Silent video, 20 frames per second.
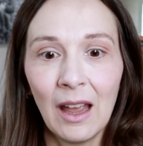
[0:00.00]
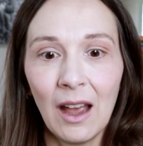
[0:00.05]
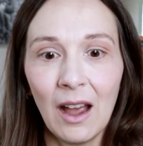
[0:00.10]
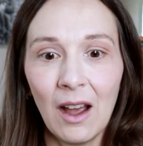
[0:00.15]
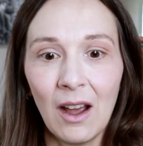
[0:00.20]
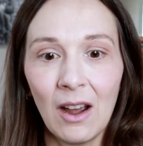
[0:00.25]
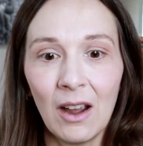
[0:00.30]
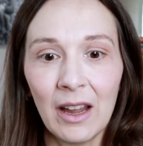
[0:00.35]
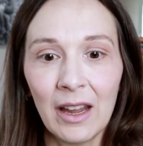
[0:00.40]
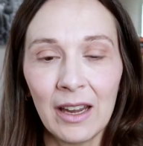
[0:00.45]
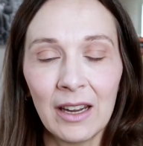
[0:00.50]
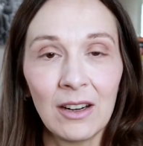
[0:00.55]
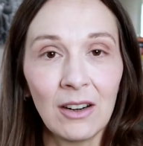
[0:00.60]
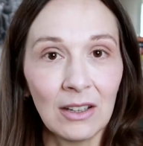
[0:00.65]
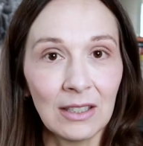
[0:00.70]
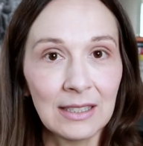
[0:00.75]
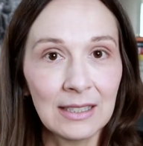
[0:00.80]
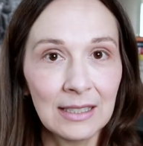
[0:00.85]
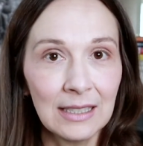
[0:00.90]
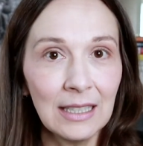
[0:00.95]
I
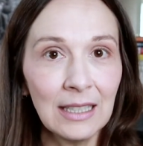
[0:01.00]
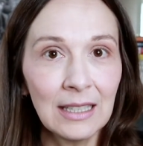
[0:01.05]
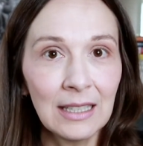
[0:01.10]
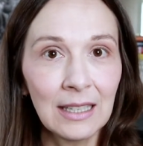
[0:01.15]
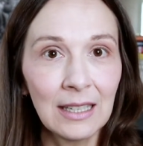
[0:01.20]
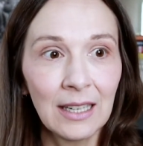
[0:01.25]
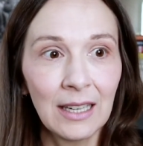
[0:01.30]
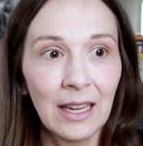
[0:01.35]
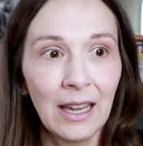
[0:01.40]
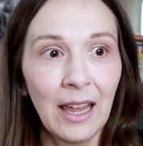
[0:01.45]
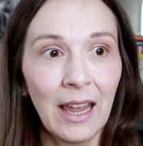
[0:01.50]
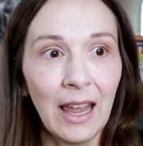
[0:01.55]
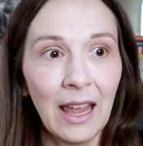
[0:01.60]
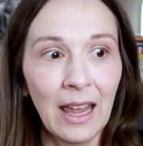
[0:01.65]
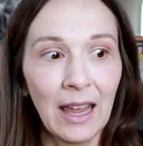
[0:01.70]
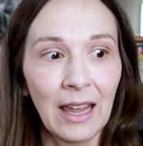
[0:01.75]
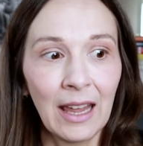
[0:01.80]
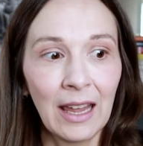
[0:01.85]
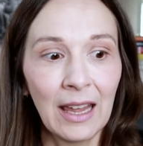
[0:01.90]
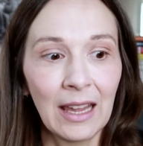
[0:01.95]
got sick
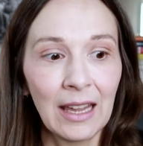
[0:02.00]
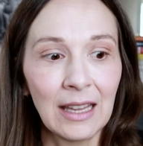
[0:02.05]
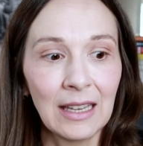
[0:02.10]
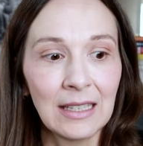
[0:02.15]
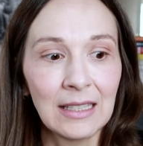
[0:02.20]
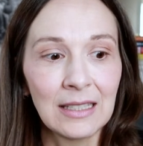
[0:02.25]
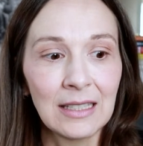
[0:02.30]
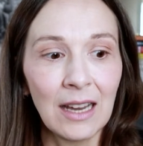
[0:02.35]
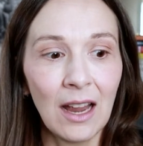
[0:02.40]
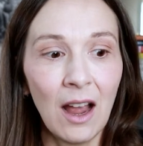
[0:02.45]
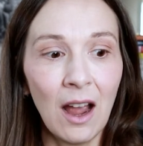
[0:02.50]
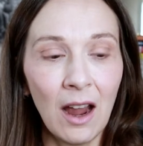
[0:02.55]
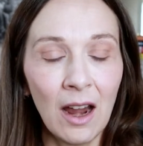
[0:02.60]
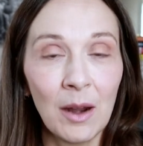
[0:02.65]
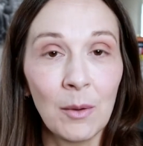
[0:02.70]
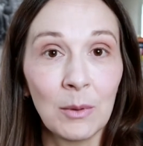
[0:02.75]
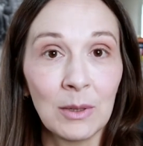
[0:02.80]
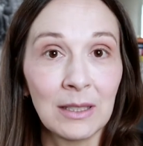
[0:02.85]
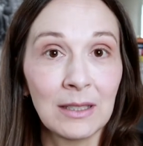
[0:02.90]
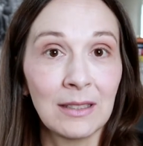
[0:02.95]
and
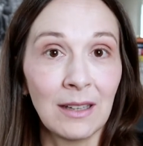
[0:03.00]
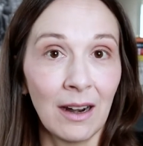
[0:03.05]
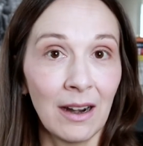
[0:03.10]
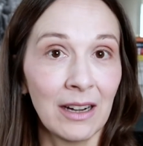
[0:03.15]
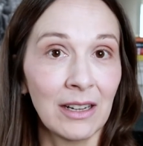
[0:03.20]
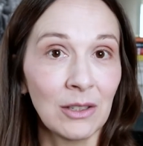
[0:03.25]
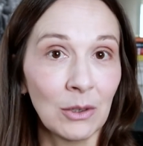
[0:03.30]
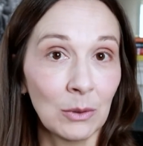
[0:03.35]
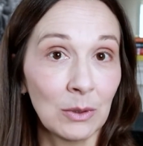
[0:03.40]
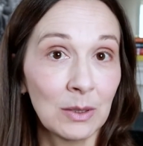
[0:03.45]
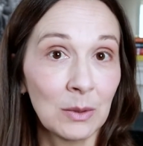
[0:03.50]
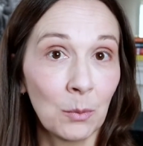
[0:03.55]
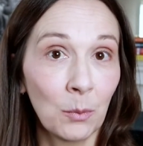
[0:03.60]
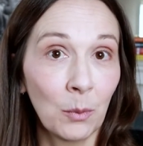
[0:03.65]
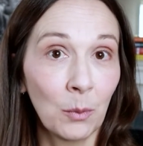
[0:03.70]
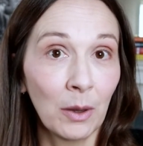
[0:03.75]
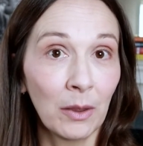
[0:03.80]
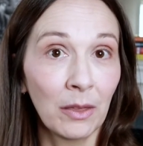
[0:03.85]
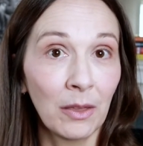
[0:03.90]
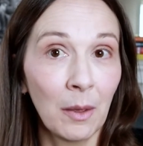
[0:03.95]
I was diagnosed
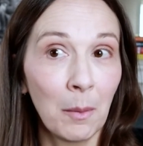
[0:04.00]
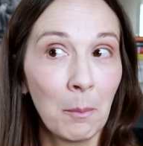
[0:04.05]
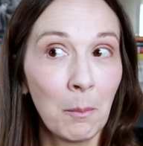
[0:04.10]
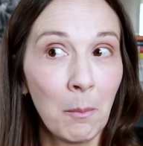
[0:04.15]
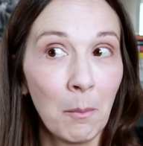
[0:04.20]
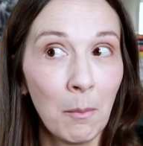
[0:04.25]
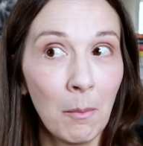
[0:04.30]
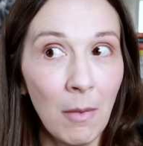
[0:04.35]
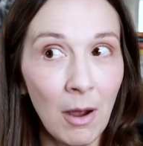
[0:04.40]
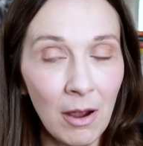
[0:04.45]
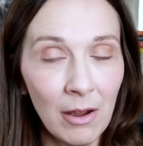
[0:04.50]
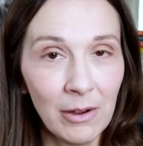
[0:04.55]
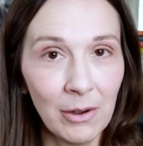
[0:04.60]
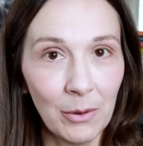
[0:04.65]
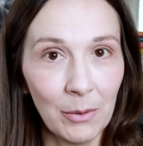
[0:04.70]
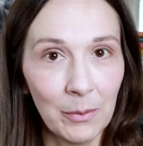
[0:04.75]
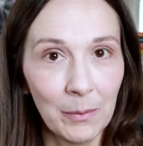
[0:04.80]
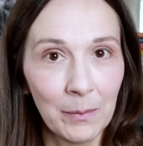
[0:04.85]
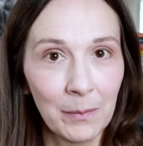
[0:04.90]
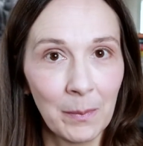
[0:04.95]
with
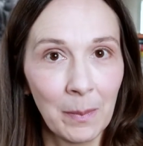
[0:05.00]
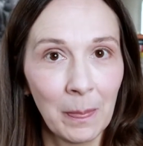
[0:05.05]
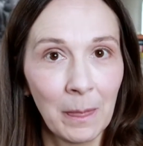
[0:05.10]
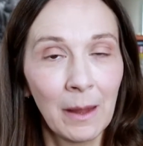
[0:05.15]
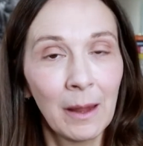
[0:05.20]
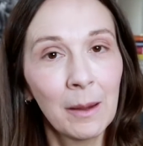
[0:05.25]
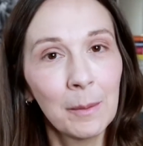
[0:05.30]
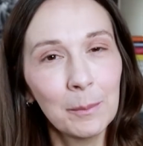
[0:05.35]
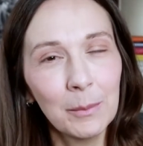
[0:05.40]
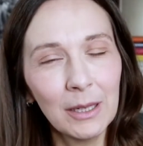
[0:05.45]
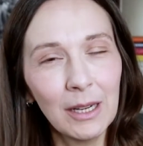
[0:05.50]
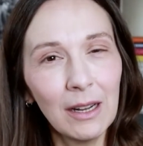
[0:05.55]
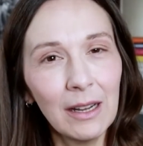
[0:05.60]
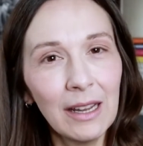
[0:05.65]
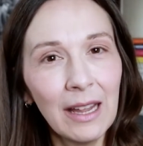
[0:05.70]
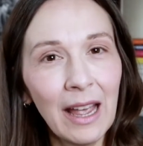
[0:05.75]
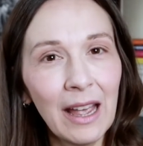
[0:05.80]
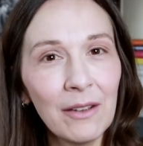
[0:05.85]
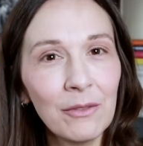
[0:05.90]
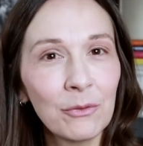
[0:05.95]
mono. But I
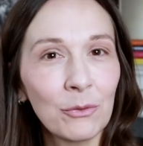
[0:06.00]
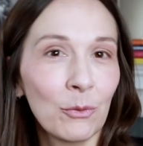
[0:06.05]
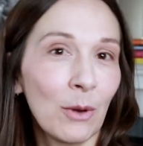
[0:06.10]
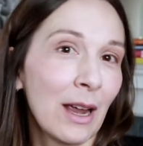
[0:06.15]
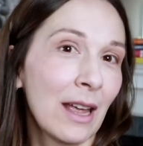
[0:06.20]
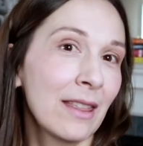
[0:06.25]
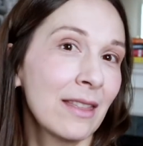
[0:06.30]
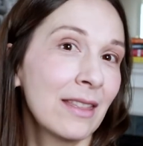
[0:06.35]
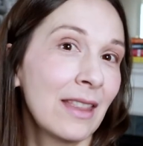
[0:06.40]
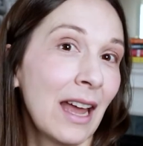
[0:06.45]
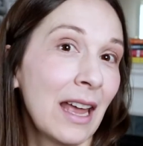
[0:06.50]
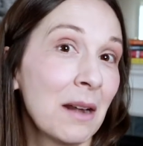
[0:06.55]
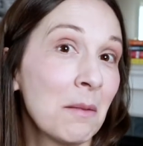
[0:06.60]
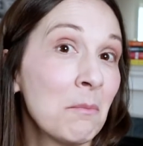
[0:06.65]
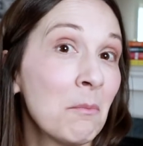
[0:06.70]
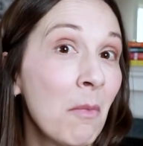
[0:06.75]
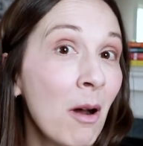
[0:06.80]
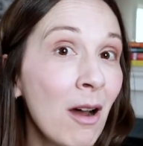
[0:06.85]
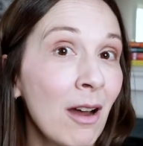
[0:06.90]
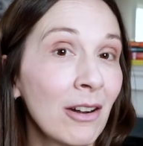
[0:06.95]
have read that
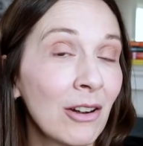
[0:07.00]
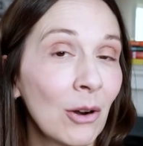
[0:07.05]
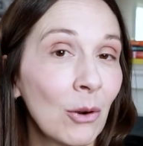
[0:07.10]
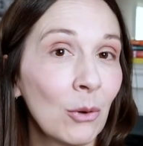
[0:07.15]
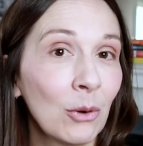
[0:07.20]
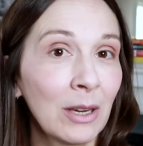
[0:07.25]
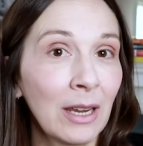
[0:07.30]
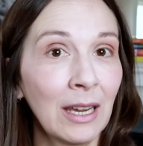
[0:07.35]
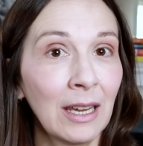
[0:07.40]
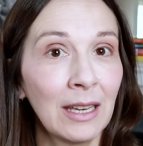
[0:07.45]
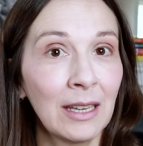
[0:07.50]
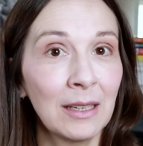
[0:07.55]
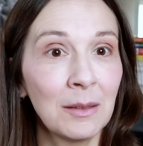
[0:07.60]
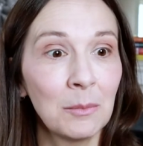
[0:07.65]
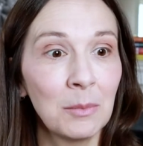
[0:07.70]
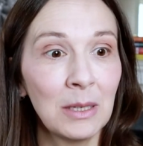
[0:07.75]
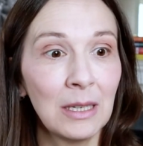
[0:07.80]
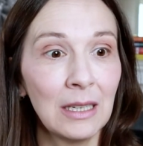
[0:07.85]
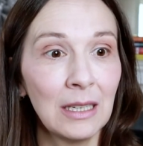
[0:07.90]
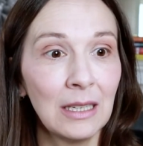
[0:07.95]
mono can
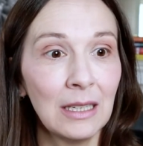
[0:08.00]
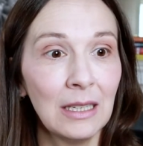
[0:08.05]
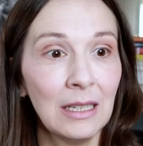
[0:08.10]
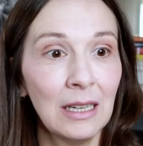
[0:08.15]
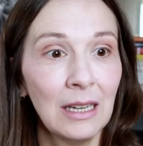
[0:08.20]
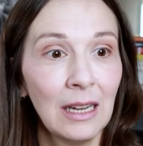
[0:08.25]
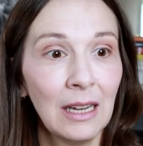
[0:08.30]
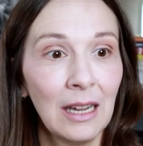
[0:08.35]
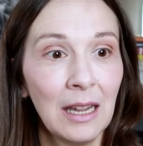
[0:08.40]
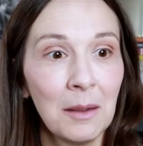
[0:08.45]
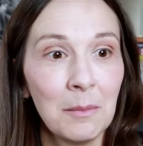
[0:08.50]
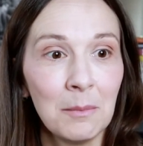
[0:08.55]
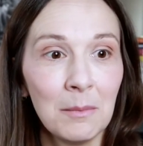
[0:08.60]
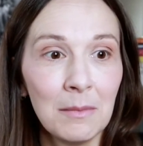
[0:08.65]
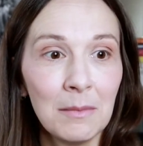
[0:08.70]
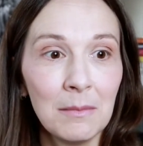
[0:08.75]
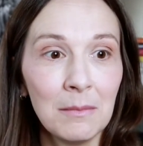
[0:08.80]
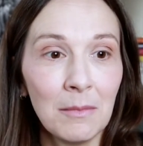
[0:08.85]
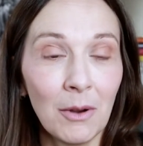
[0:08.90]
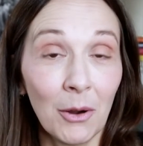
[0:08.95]
be,
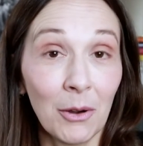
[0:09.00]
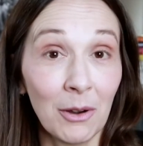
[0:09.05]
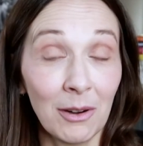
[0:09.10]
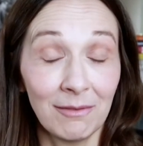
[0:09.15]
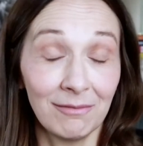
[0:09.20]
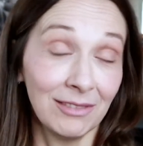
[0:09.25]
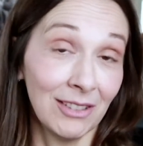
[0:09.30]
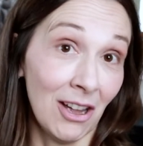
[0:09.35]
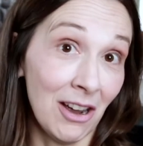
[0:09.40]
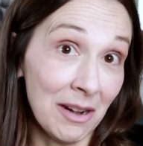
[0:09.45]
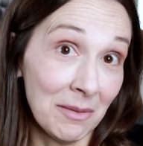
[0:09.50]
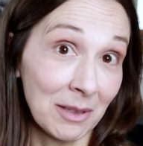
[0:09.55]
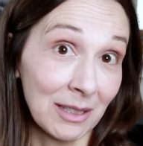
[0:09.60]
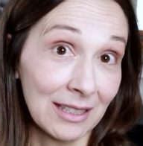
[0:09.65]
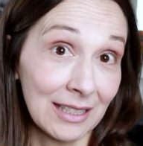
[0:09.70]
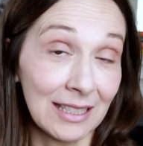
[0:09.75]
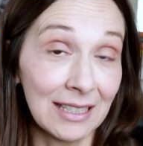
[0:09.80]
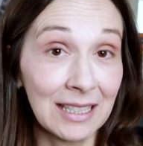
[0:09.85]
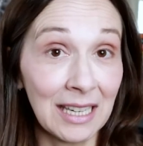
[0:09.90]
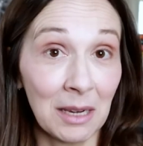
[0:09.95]
or Lyme
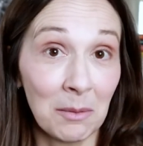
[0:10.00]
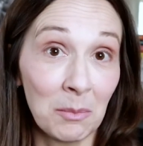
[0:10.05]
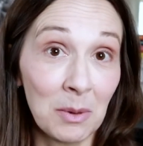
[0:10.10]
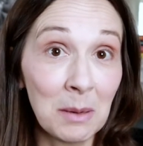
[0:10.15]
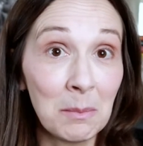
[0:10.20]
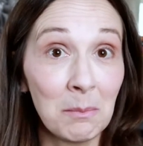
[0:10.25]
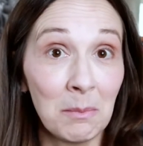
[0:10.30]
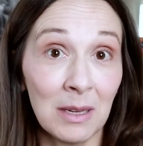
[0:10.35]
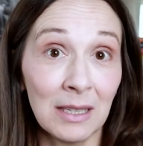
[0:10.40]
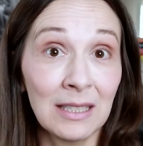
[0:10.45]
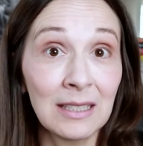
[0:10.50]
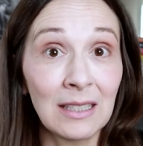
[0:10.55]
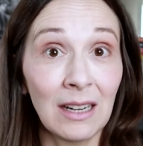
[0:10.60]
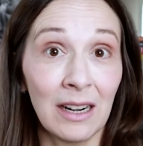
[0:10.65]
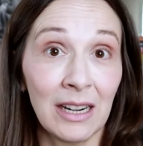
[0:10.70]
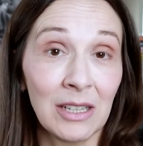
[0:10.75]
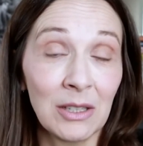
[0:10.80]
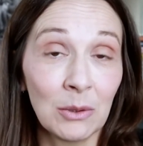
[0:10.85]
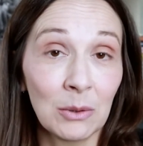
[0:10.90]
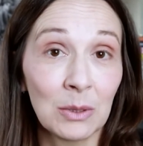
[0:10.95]
disease can be
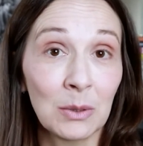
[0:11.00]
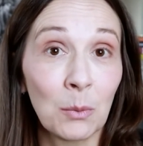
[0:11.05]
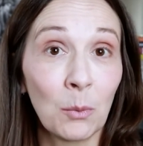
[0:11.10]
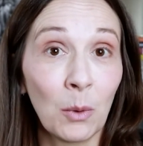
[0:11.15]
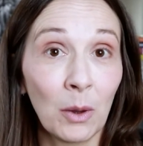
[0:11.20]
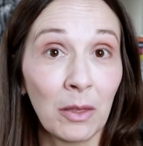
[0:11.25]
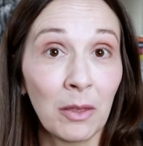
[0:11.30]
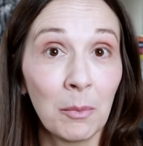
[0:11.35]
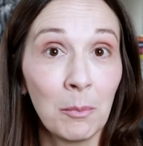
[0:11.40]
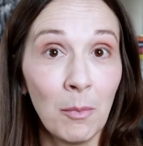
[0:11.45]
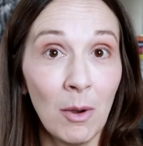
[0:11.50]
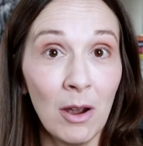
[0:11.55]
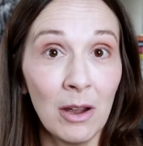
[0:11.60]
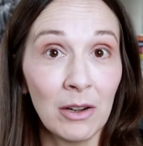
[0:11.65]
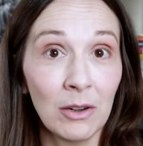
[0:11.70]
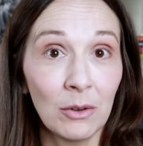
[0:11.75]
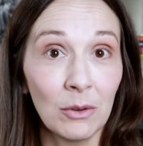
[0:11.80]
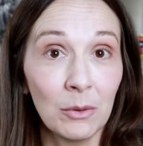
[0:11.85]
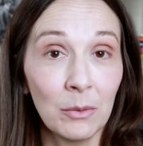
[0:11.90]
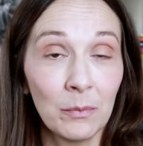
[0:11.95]
misdiagnosed with
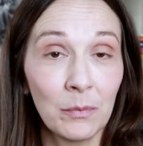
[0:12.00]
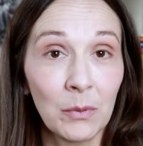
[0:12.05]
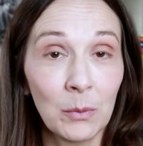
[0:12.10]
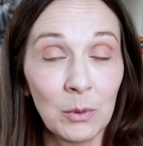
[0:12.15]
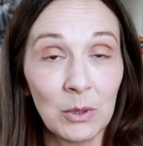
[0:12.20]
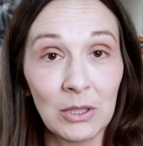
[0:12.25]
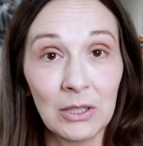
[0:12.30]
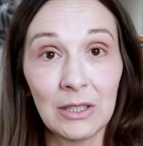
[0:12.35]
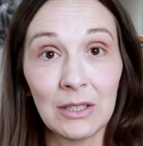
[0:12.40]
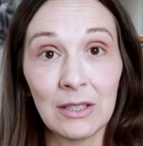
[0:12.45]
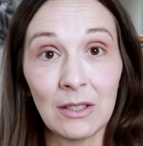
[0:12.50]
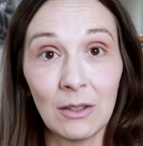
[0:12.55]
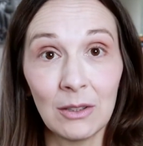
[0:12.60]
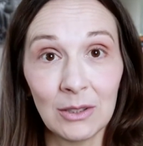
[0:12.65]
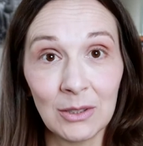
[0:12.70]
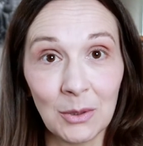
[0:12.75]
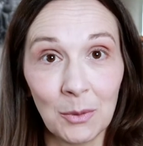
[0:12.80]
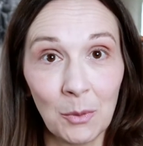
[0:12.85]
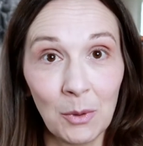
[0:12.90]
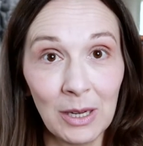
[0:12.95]
mono, which is
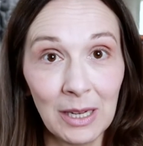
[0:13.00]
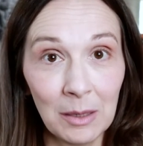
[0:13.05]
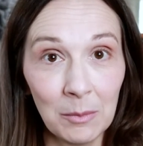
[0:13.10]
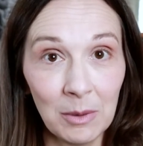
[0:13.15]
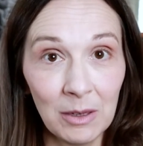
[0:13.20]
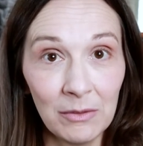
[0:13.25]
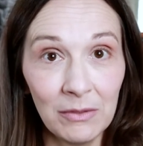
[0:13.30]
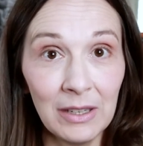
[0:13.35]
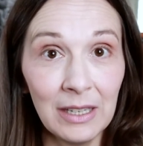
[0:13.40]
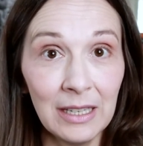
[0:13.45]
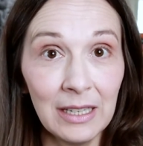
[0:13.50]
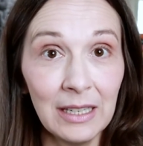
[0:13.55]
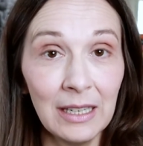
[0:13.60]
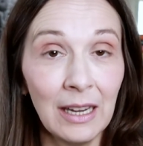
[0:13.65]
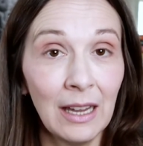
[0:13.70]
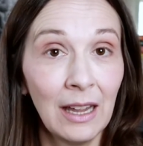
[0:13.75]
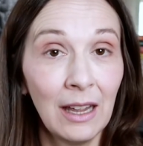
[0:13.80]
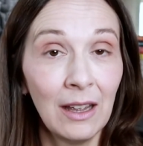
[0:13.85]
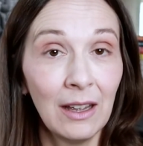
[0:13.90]
also EBV,